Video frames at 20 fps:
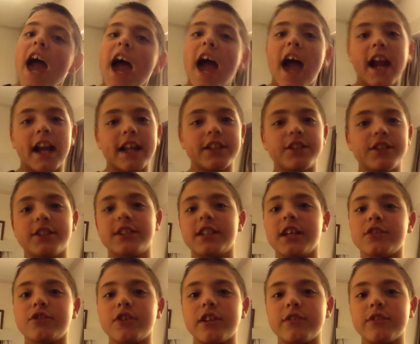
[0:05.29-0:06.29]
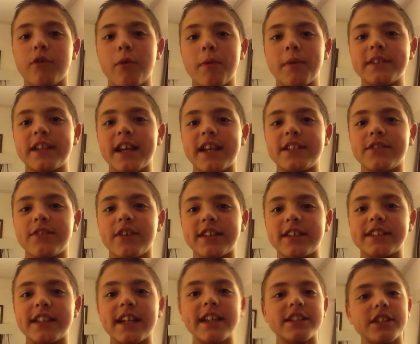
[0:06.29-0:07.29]
And I just saw Transformers Age of
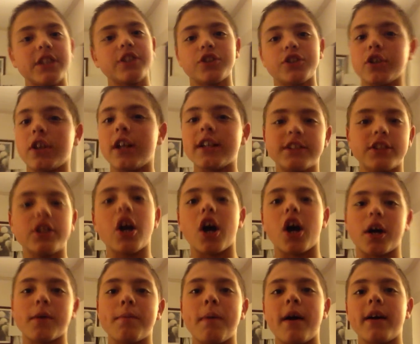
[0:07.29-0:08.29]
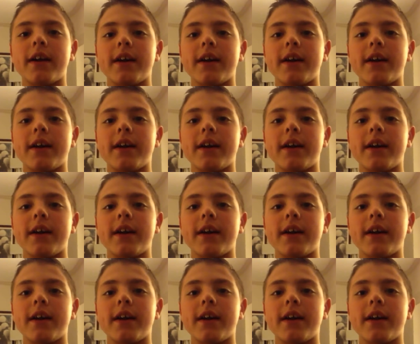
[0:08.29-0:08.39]
Extinction, so let's talk about